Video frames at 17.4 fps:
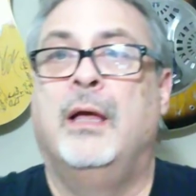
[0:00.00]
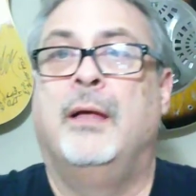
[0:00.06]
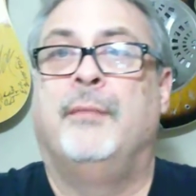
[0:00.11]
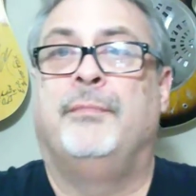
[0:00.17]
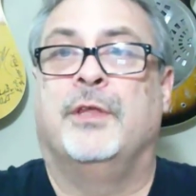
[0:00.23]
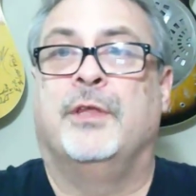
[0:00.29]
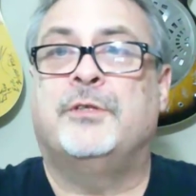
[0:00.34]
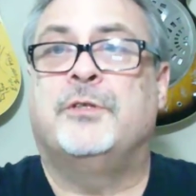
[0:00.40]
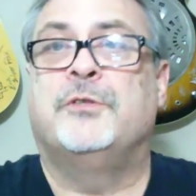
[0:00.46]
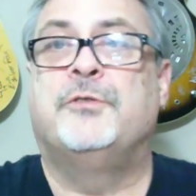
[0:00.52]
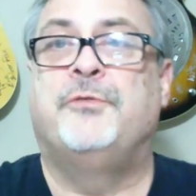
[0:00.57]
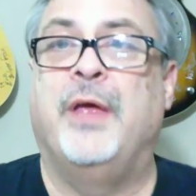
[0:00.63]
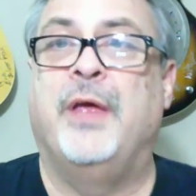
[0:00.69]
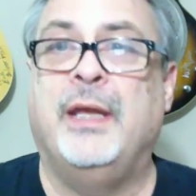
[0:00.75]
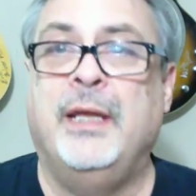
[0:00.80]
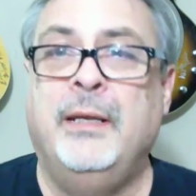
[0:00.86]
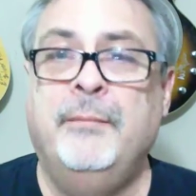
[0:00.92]
this is
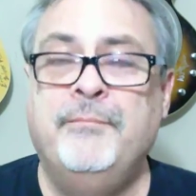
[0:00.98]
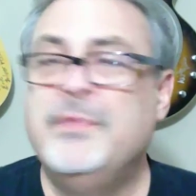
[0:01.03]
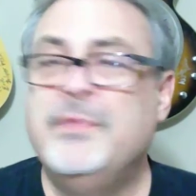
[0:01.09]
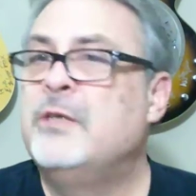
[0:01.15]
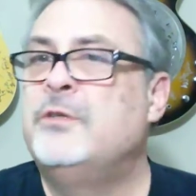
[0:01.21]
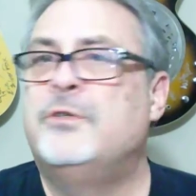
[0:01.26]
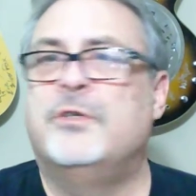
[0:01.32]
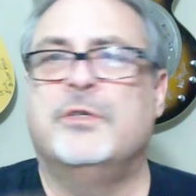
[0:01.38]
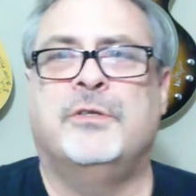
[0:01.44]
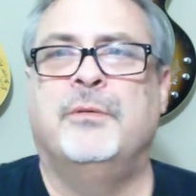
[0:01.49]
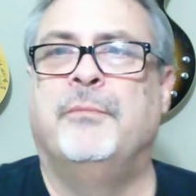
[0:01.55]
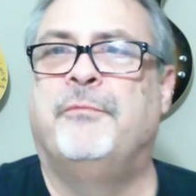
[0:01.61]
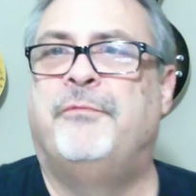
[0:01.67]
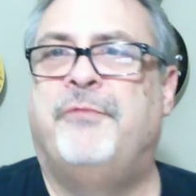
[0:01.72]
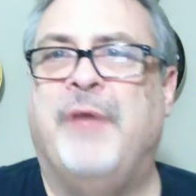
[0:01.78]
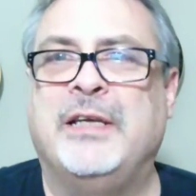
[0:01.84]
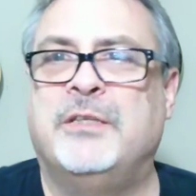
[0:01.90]
Vinny. Just some
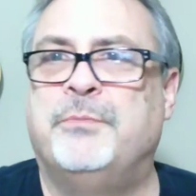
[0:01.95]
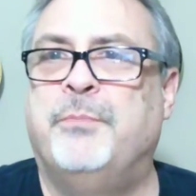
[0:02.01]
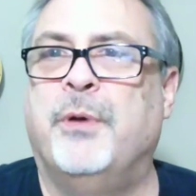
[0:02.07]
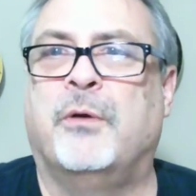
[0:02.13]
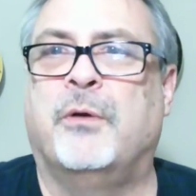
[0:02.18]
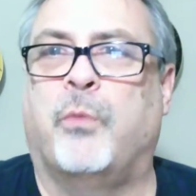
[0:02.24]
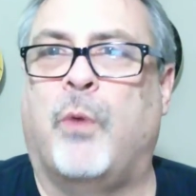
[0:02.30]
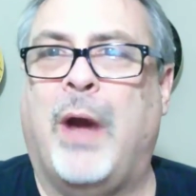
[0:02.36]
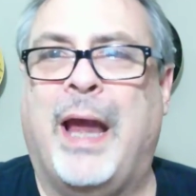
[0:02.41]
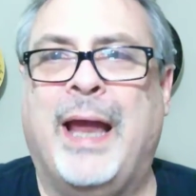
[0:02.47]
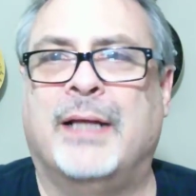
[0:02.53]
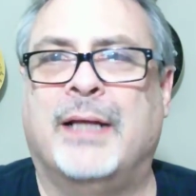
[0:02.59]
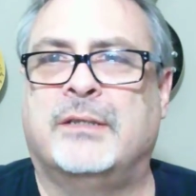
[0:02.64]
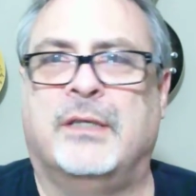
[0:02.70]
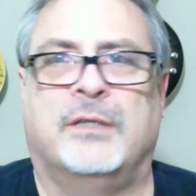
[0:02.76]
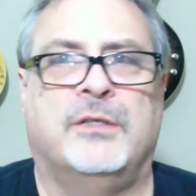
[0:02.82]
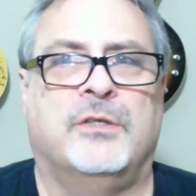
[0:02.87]
Facebook
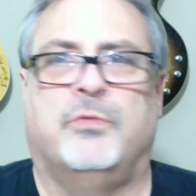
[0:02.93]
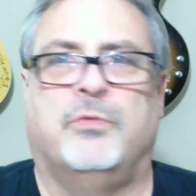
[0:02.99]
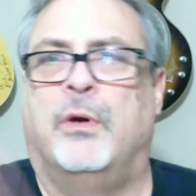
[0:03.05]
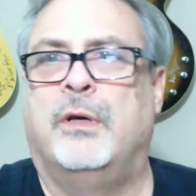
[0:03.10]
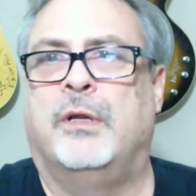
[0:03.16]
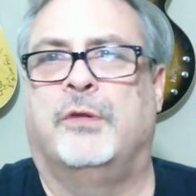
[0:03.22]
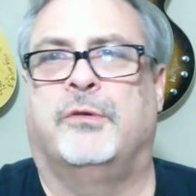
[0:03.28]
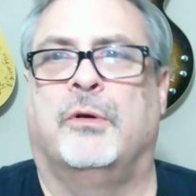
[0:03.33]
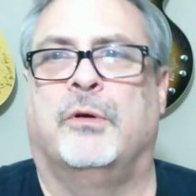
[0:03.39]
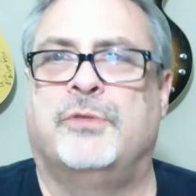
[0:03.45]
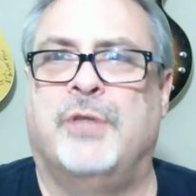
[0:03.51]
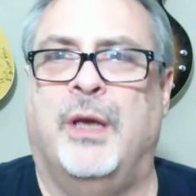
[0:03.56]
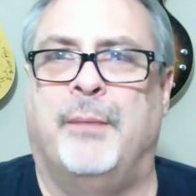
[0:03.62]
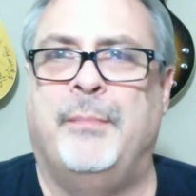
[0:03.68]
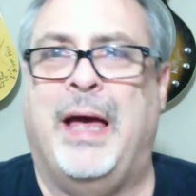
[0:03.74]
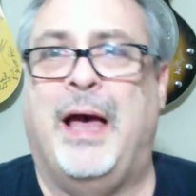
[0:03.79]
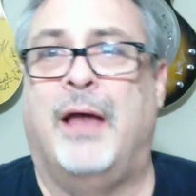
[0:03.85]
rants. I just wanted to throw
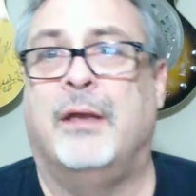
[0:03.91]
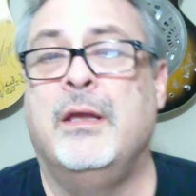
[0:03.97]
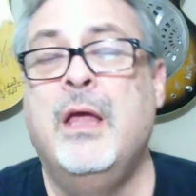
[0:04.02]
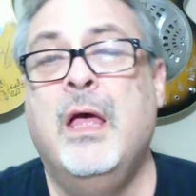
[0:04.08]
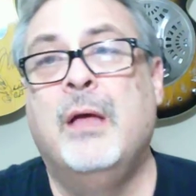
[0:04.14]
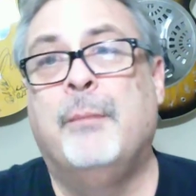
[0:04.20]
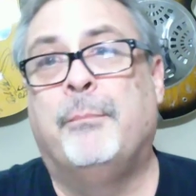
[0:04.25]
something out.